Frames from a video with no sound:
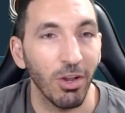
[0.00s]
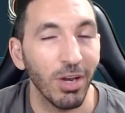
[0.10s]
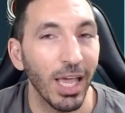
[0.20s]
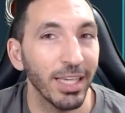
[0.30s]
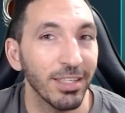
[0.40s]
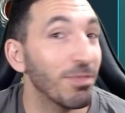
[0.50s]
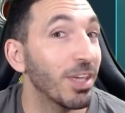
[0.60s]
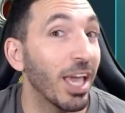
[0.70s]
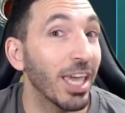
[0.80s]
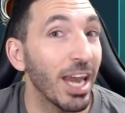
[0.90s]
is not like
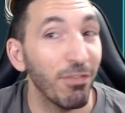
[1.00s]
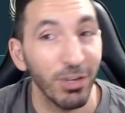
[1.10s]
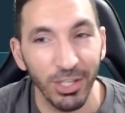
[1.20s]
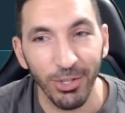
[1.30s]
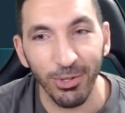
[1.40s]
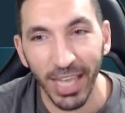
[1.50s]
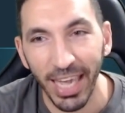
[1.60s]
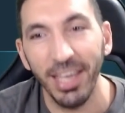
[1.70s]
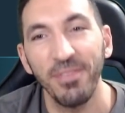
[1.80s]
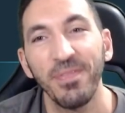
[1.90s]
something I get every single
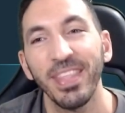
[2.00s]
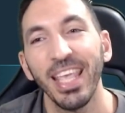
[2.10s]
day.